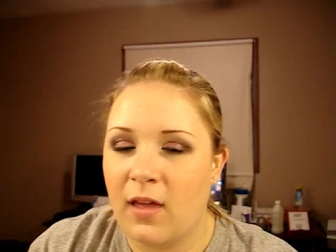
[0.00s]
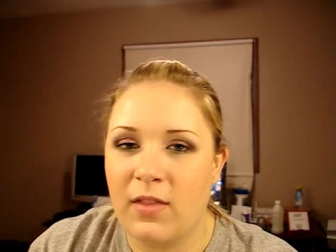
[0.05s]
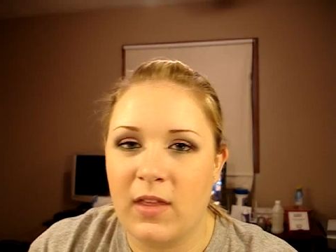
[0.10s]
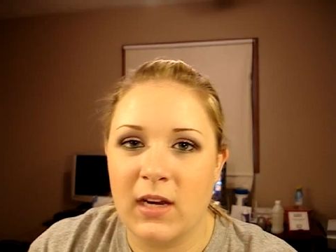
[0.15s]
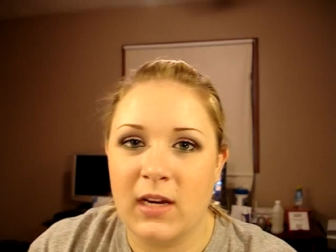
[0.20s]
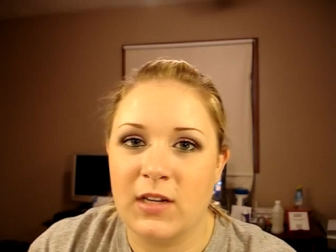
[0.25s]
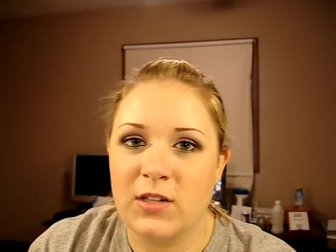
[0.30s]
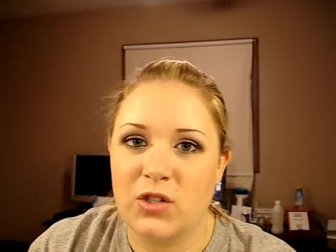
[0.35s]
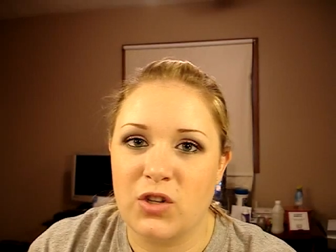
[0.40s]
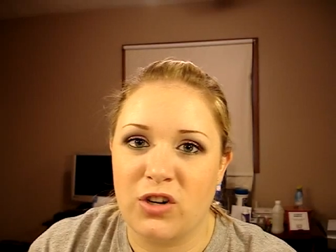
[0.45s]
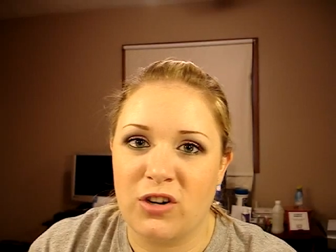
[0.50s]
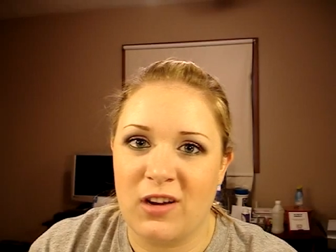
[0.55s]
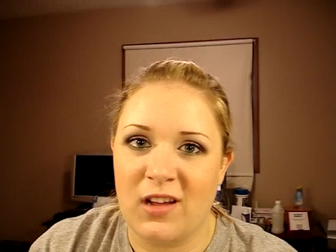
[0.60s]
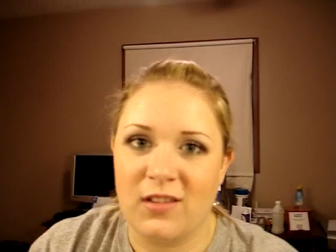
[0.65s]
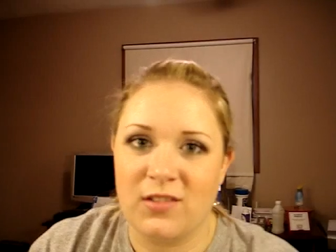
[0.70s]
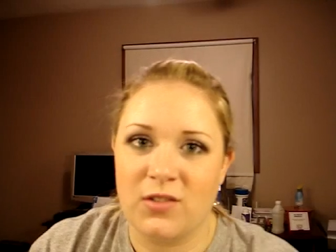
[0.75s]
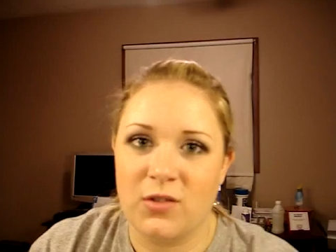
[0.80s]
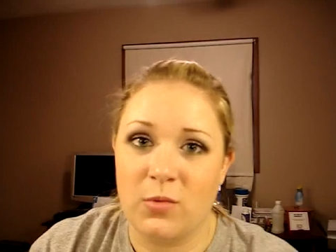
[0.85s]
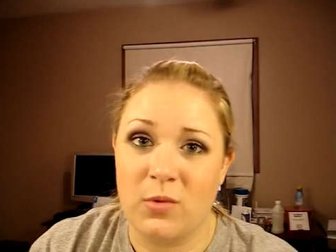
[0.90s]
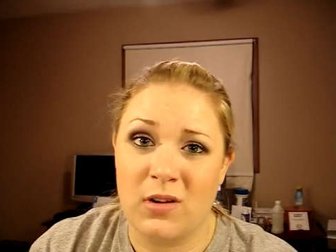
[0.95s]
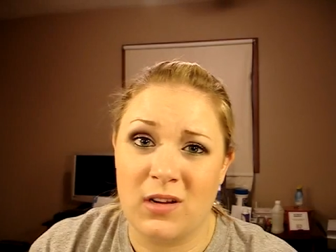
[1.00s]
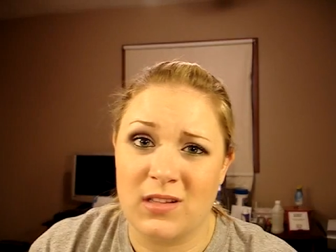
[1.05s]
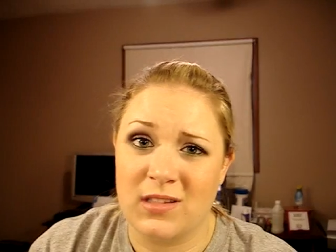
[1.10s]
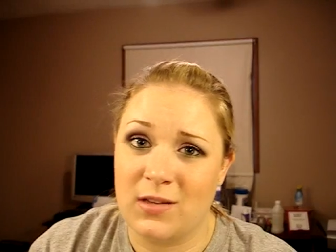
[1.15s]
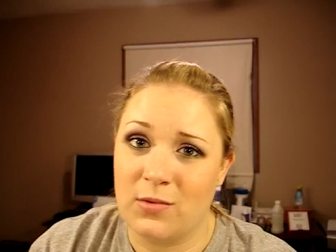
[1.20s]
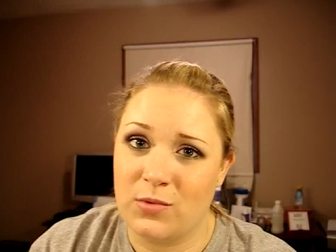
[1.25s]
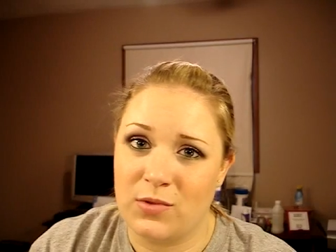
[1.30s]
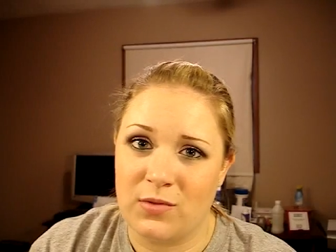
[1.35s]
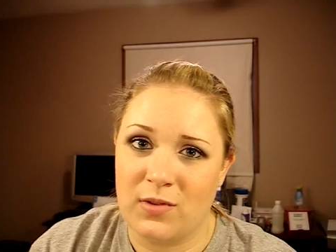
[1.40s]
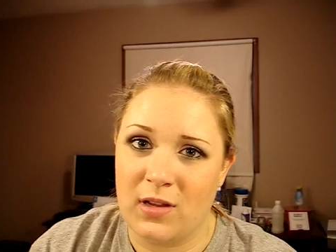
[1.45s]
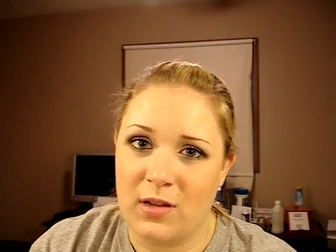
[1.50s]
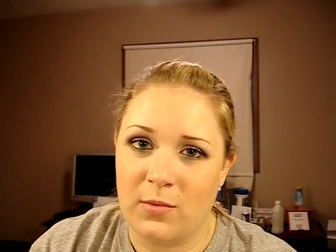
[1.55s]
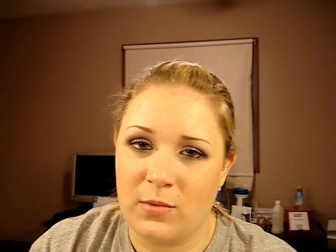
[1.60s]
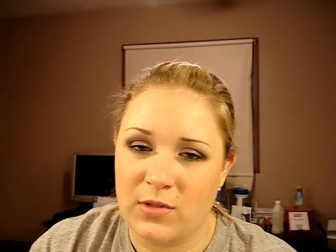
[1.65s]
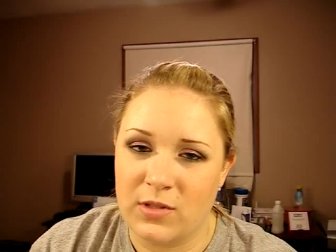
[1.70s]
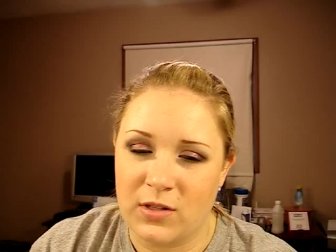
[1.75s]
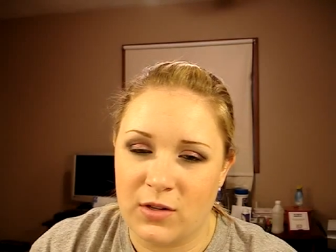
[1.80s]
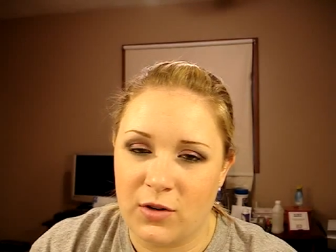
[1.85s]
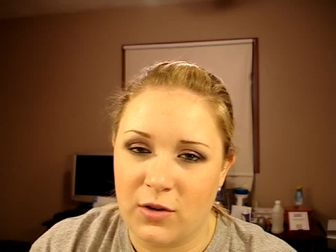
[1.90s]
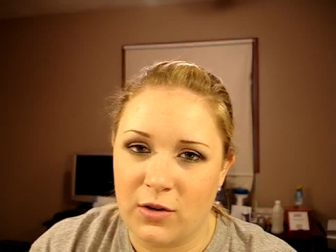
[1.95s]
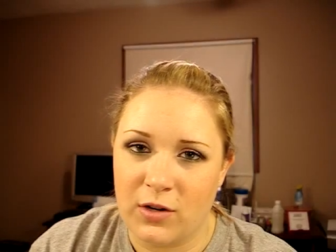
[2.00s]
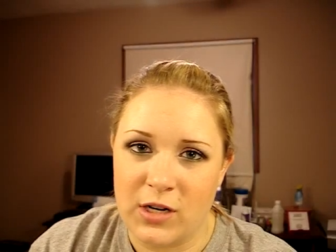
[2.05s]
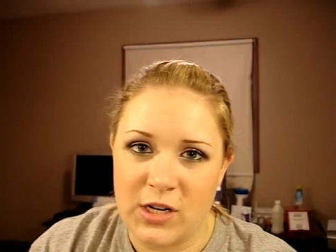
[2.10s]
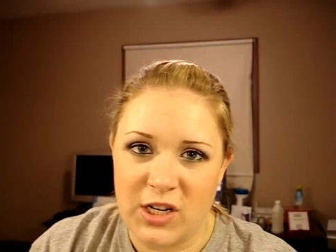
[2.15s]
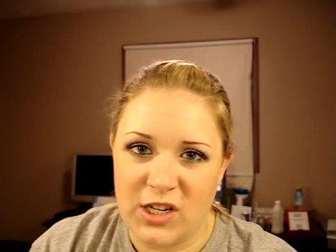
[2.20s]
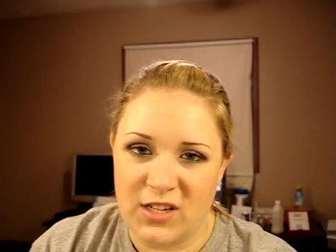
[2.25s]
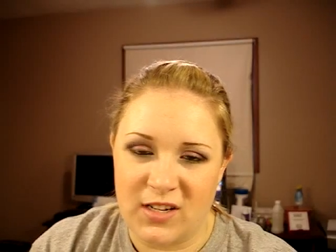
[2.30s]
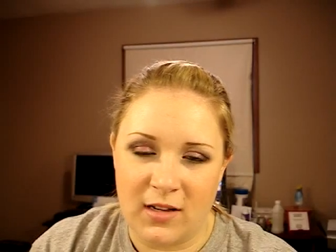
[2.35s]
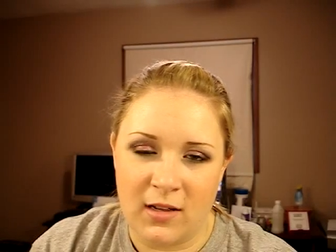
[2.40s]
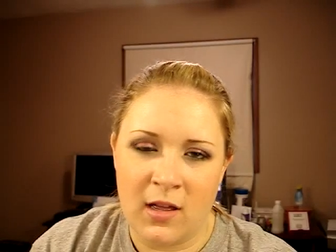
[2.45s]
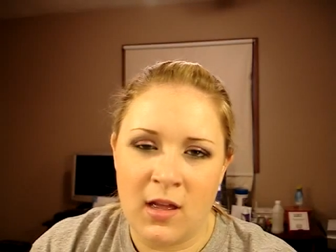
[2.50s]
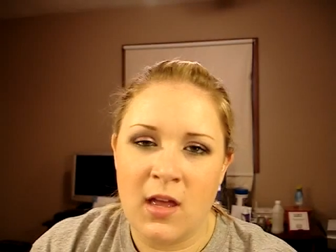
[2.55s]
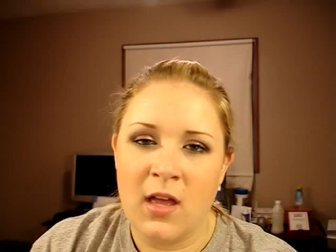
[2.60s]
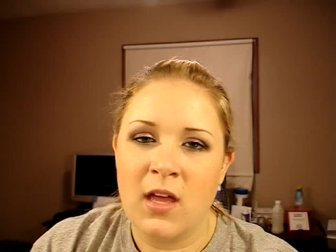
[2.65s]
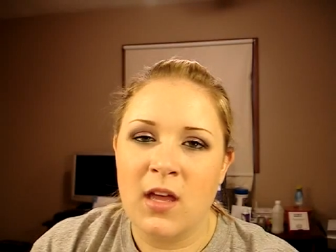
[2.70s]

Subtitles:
They didn't turn out too well because I was in a hurry just to,